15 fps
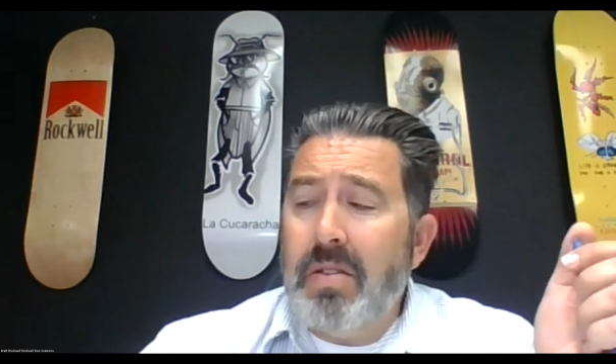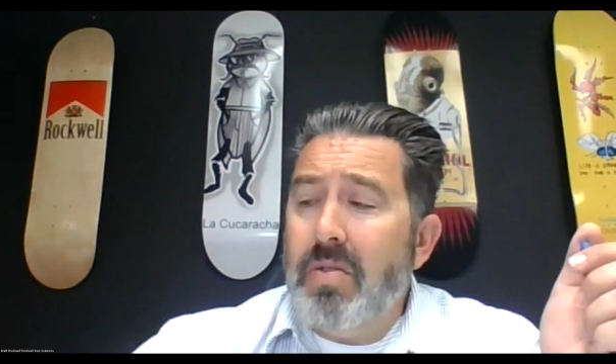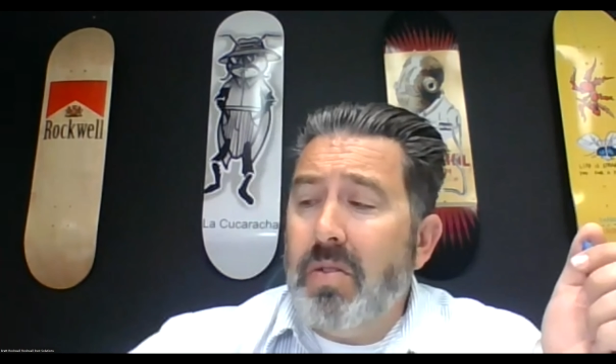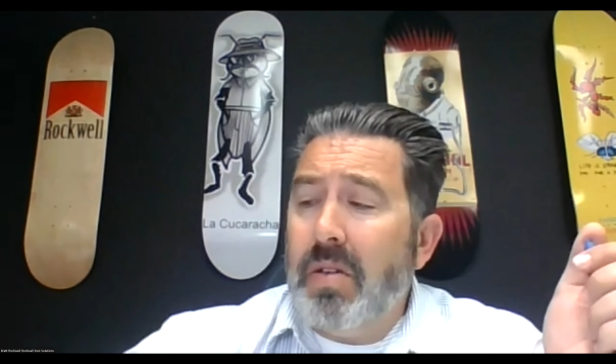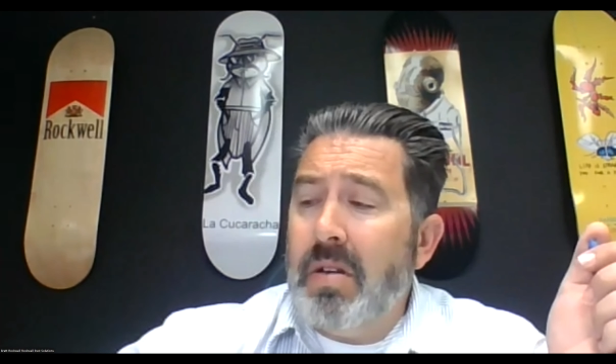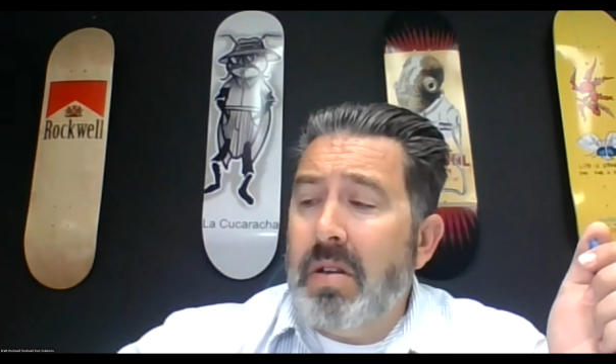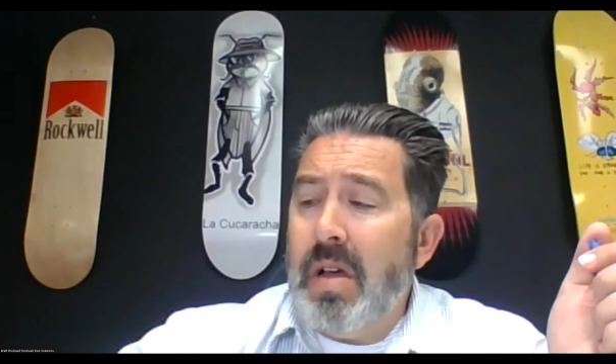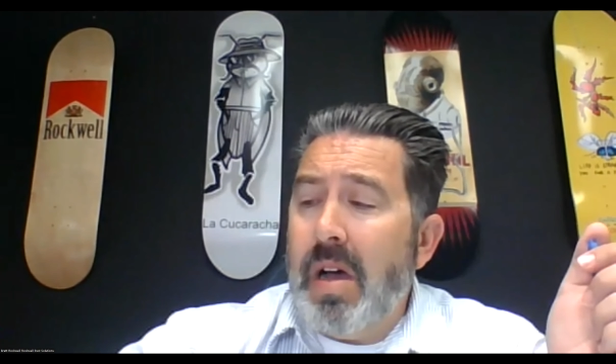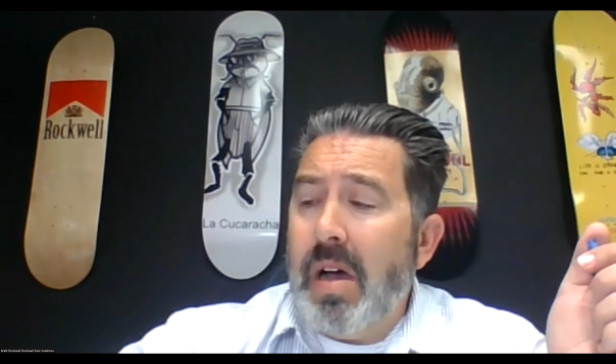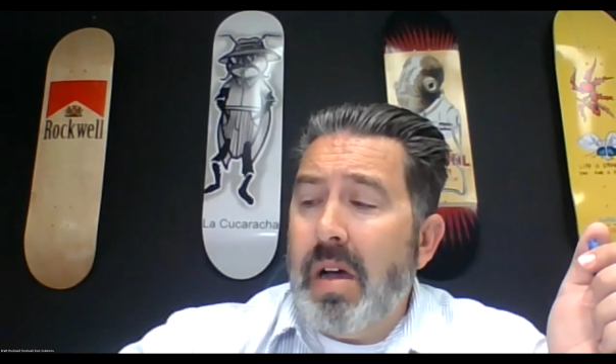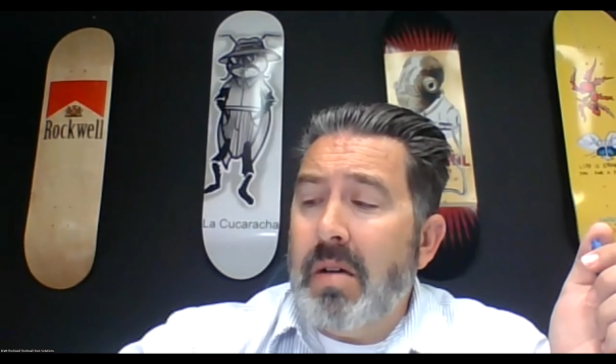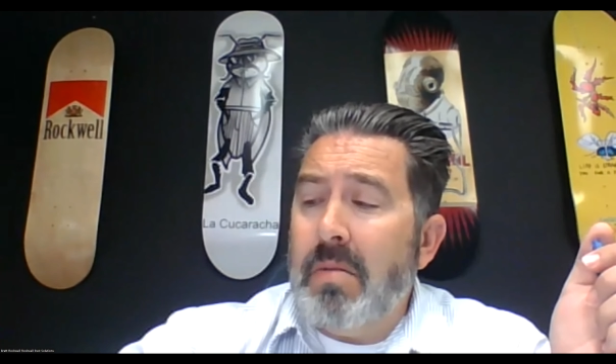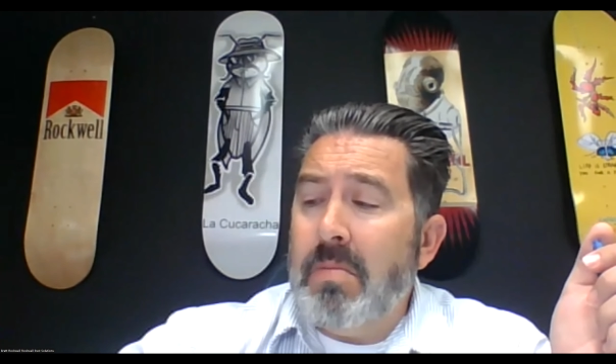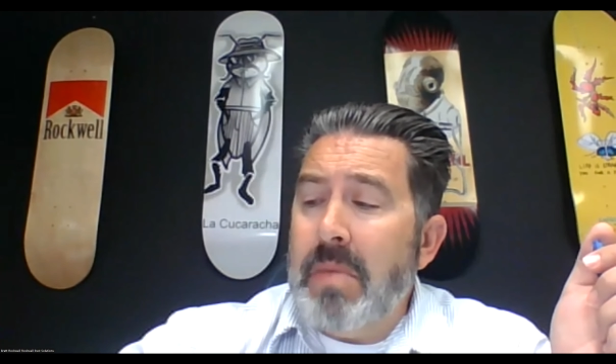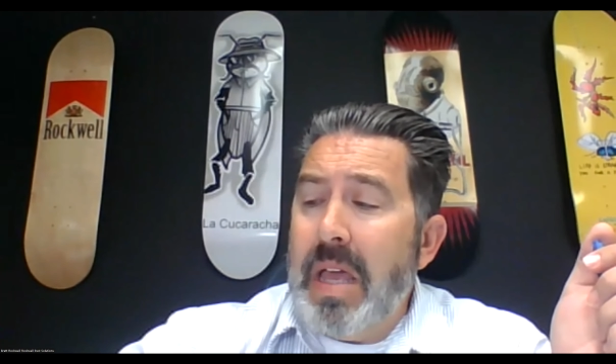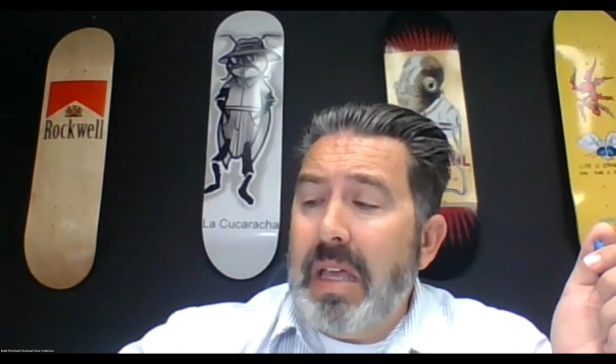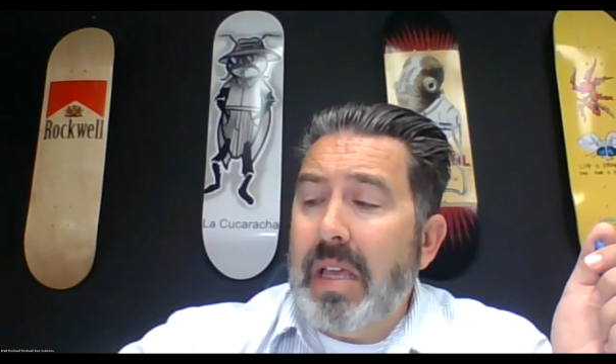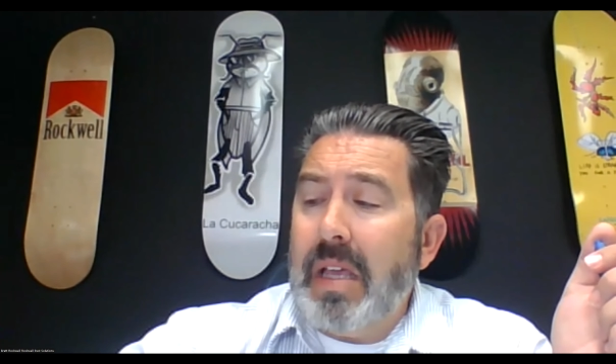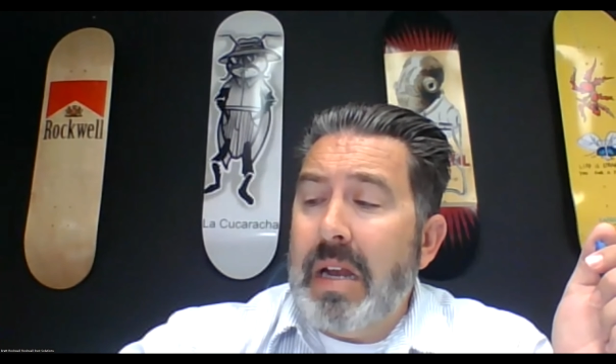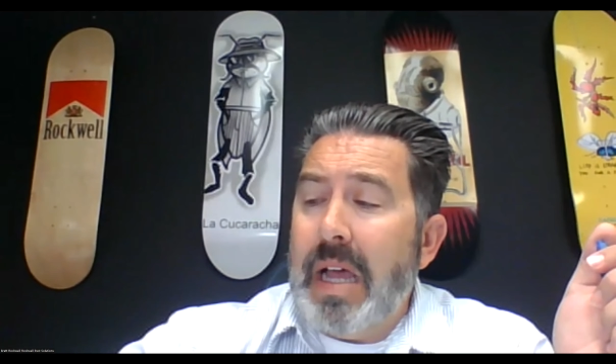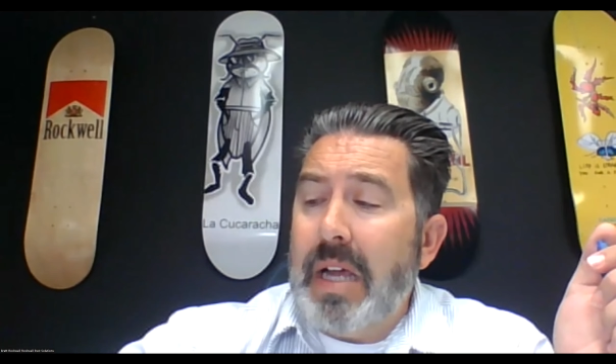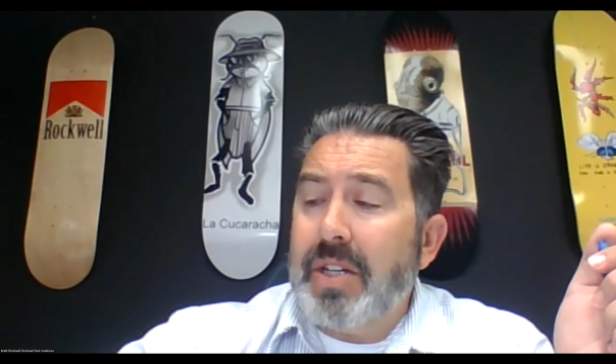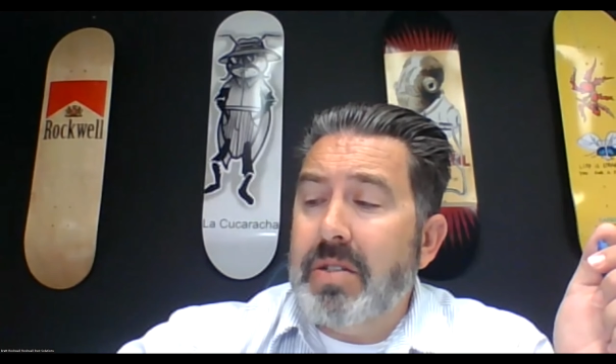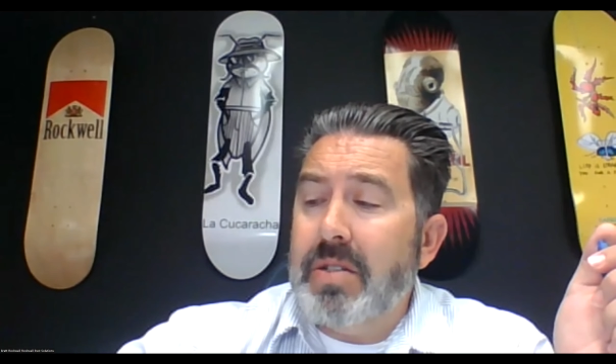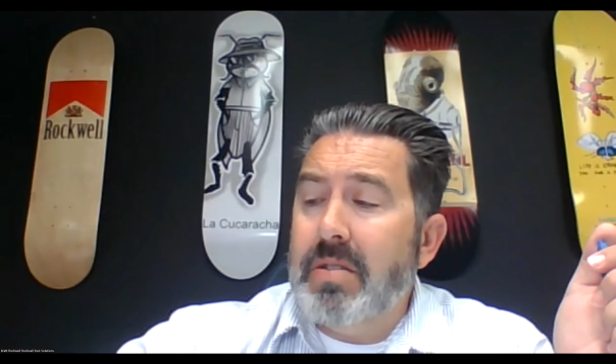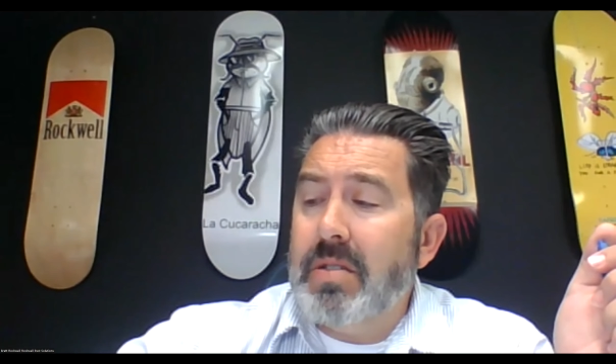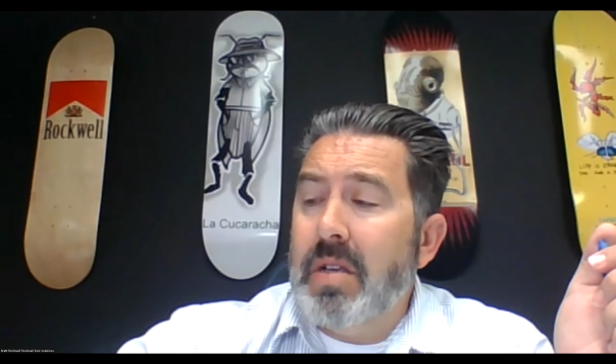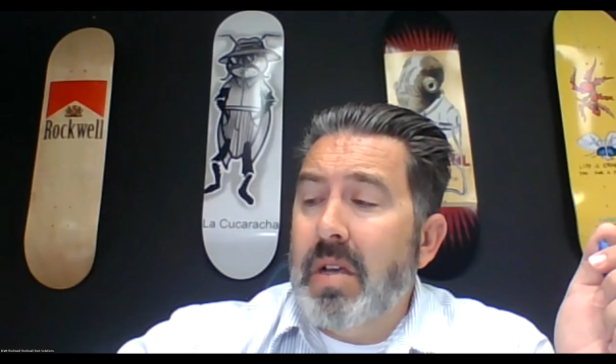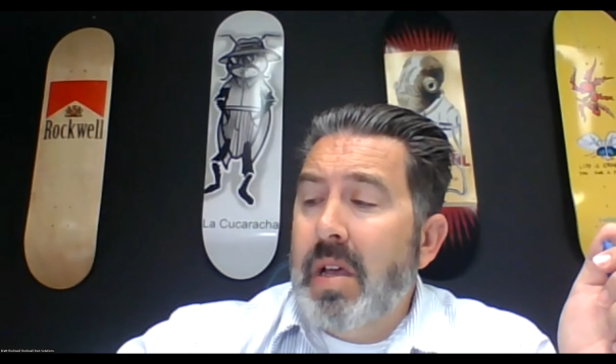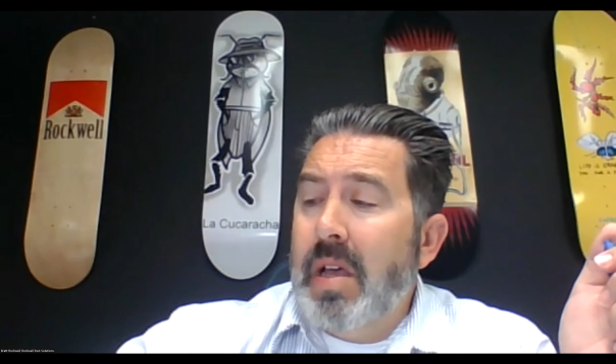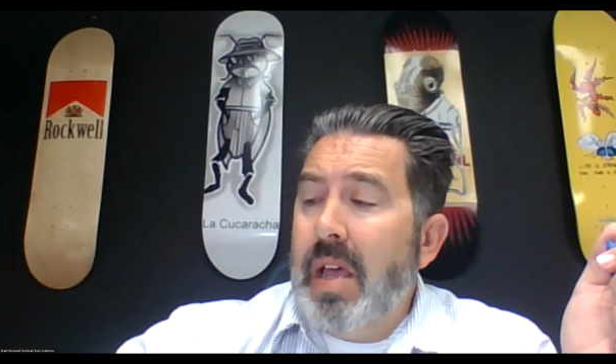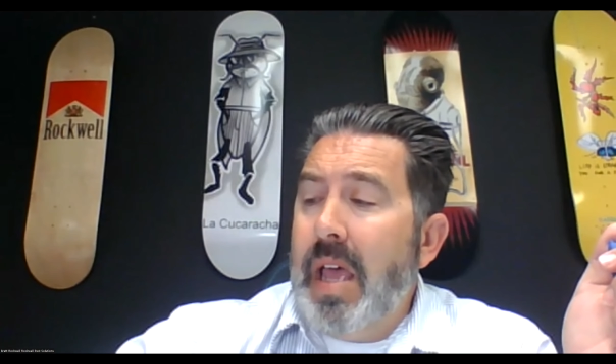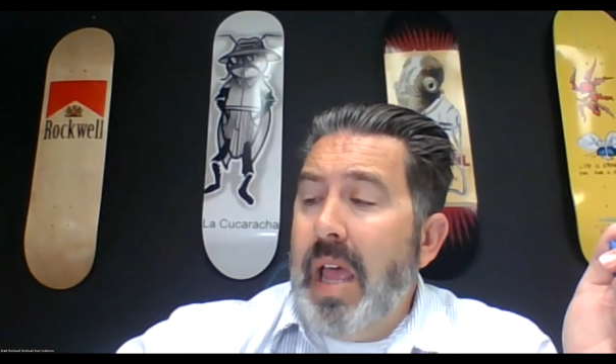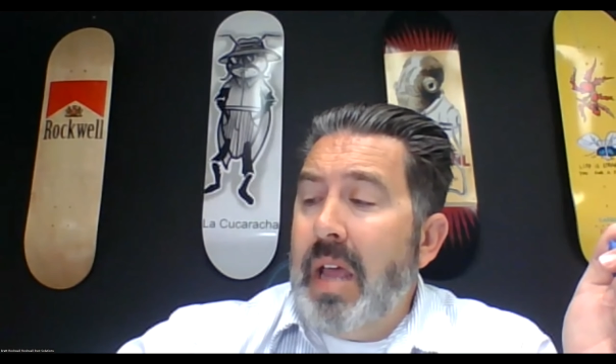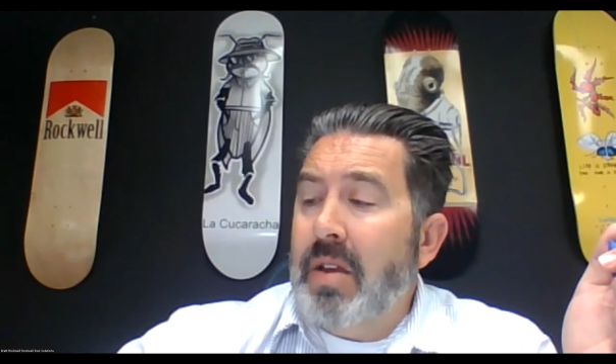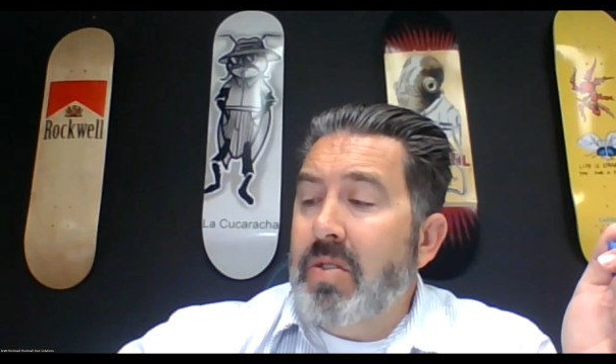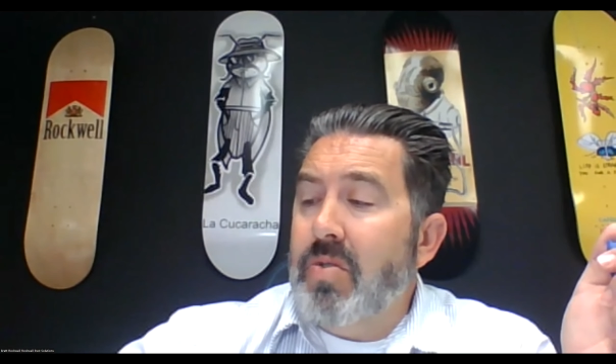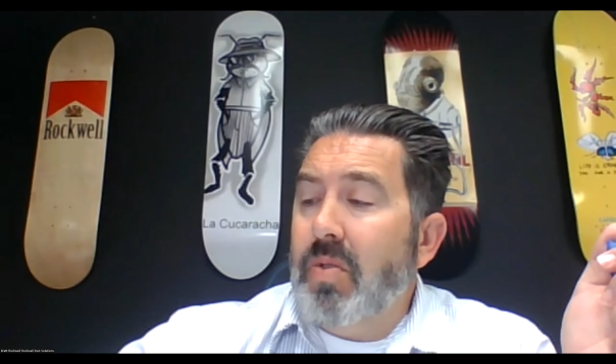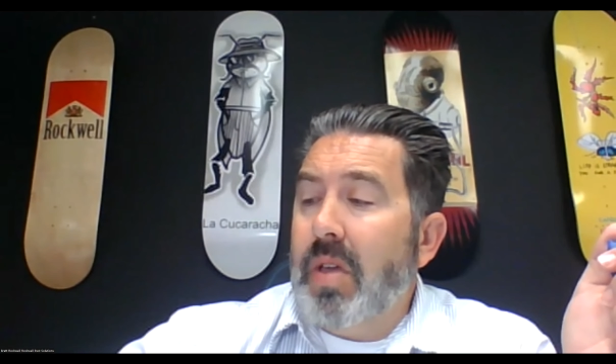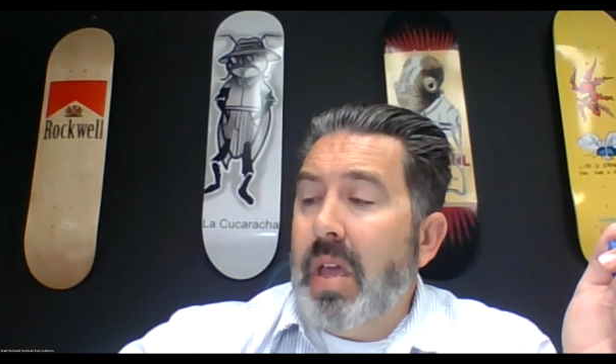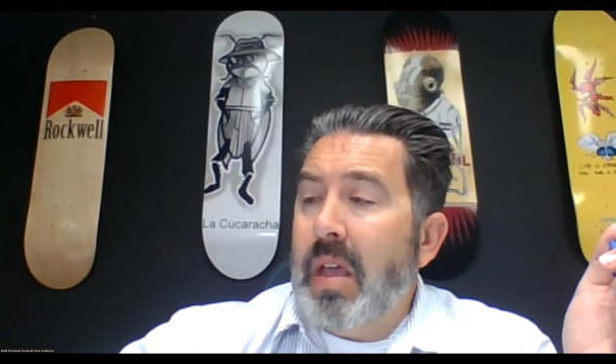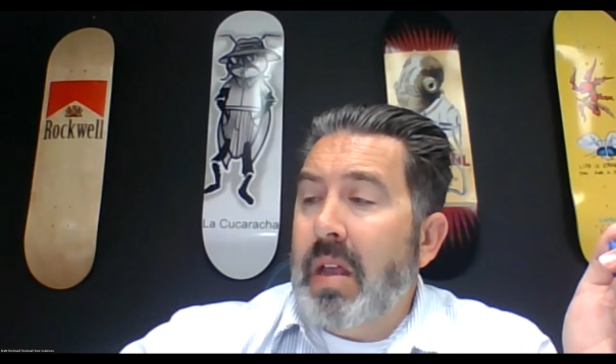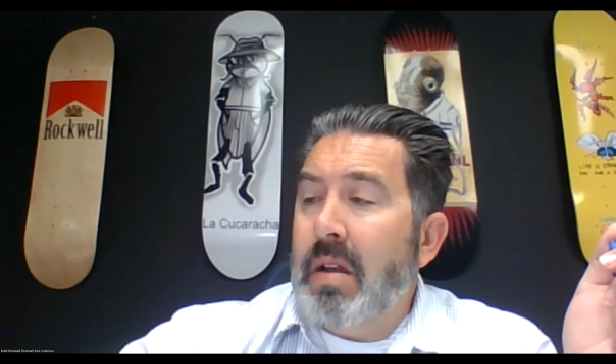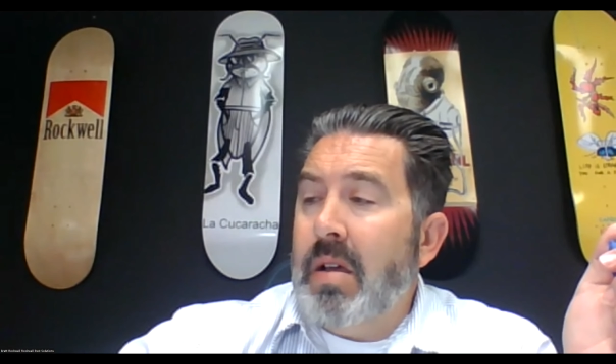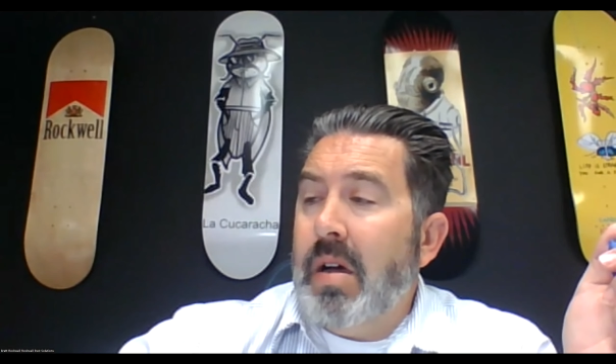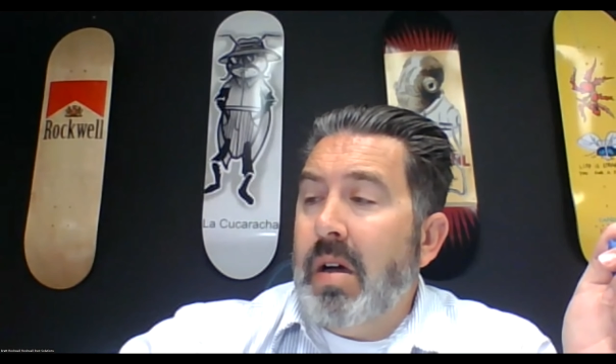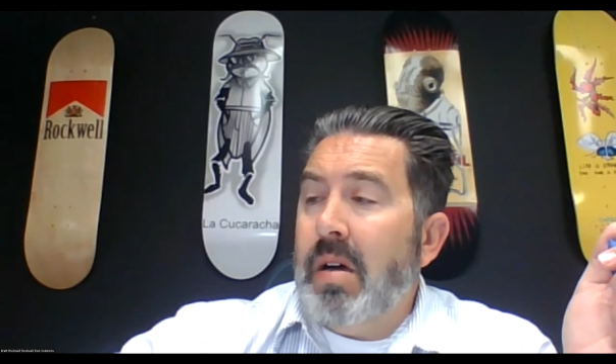You can make connections, and you can,